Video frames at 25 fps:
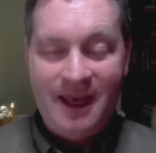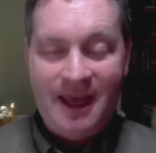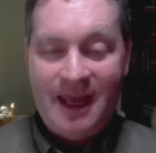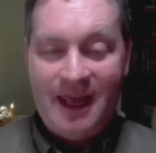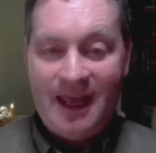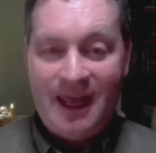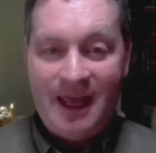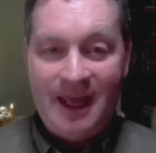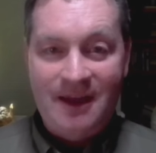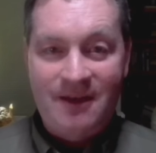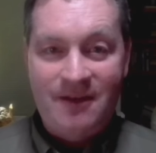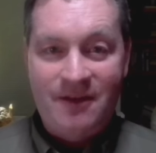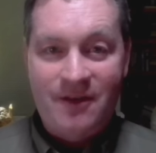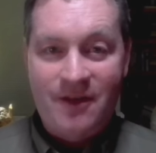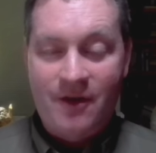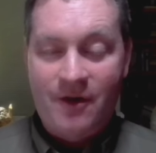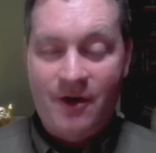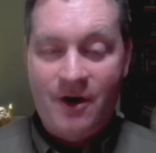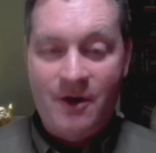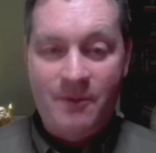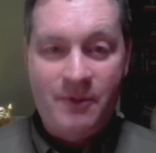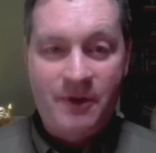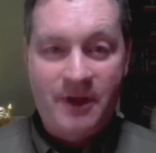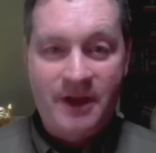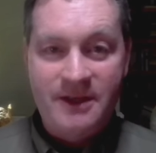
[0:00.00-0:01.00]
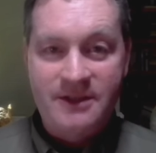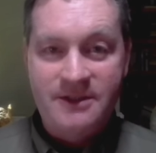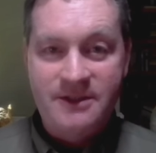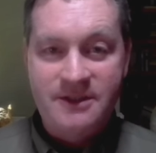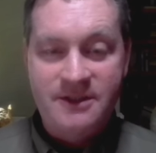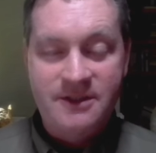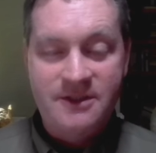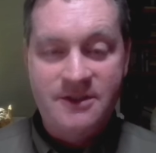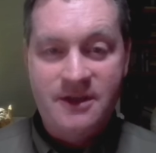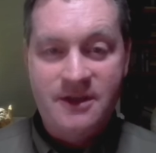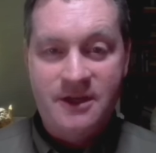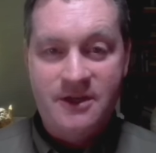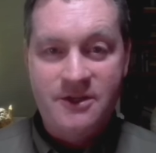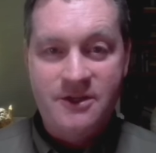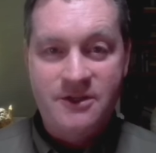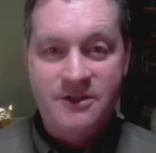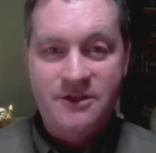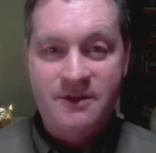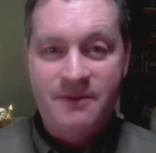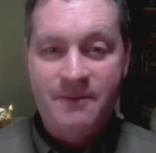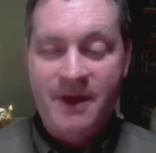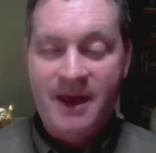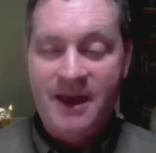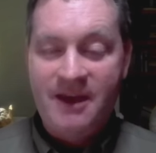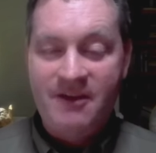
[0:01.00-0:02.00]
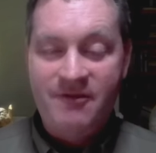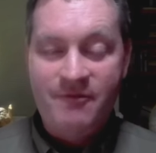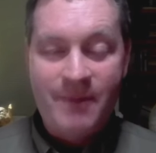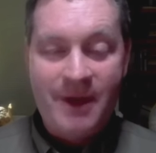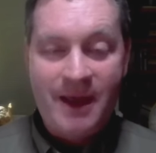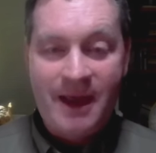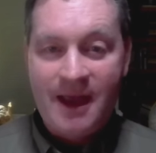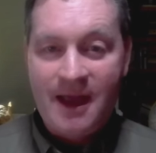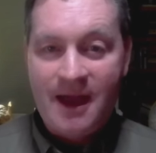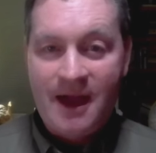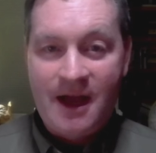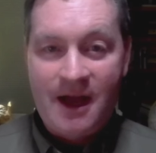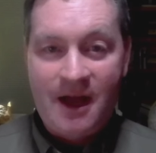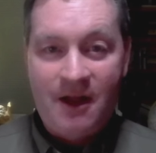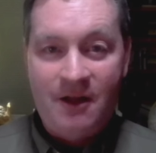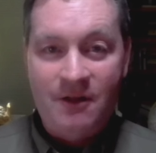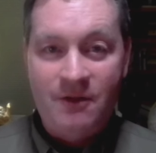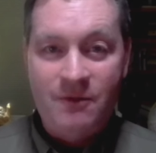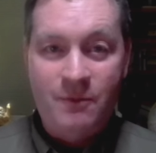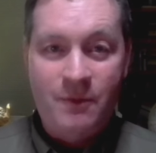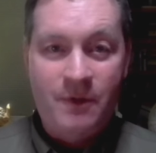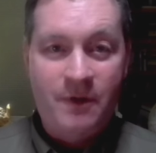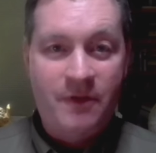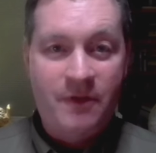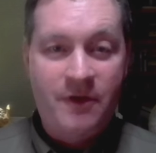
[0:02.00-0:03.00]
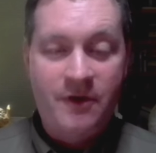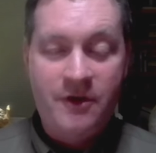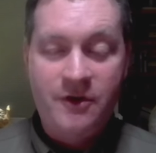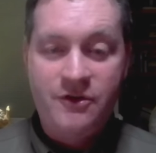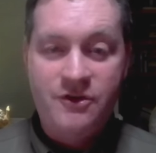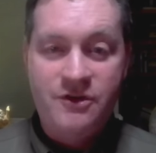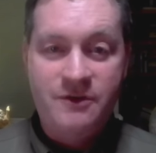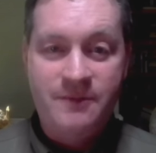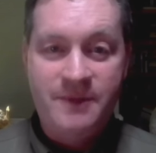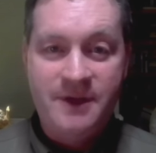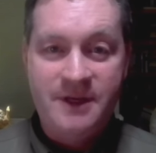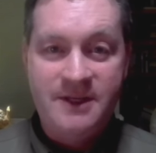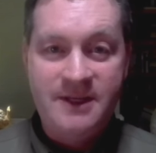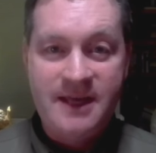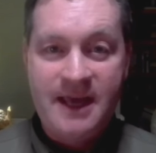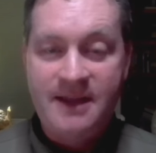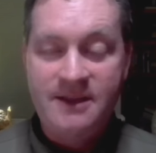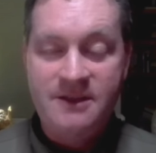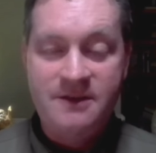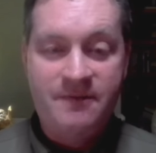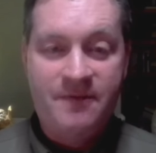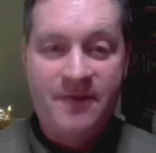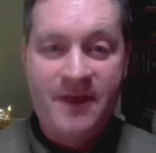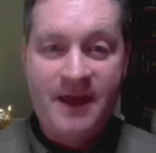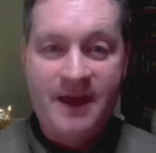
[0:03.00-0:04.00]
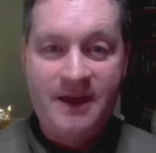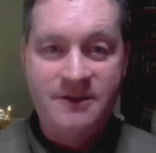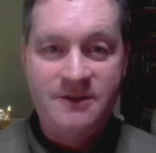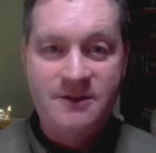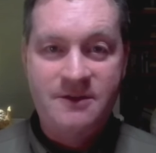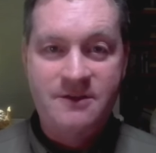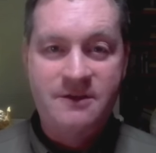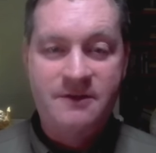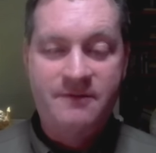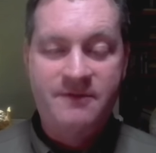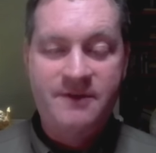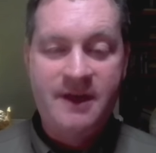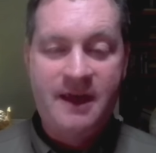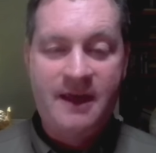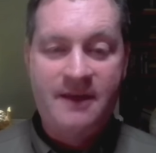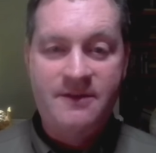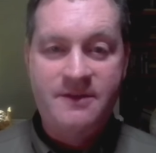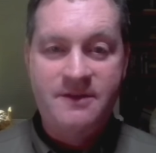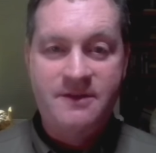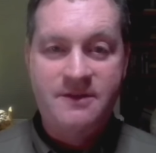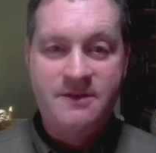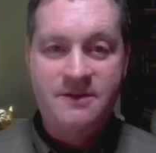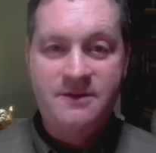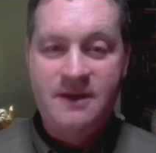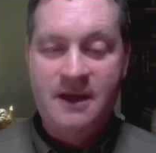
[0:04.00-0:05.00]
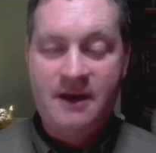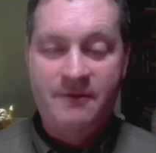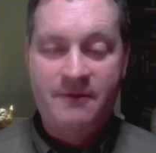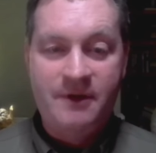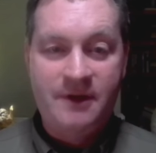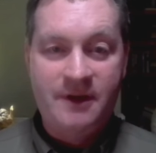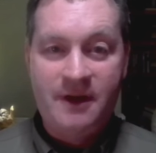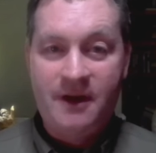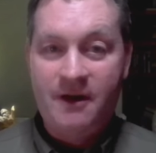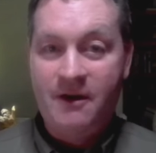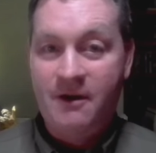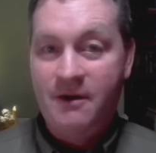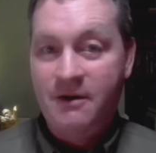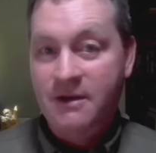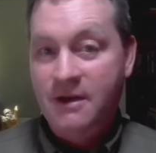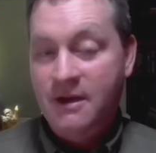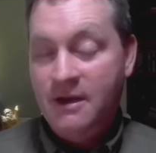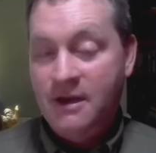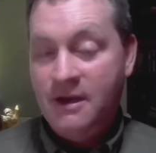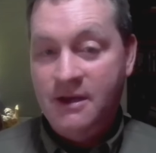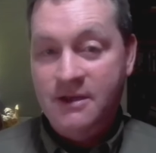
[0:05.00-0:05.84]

and there are places such as the Bay of Bengal where there used to be tens of thousands of deaths every year,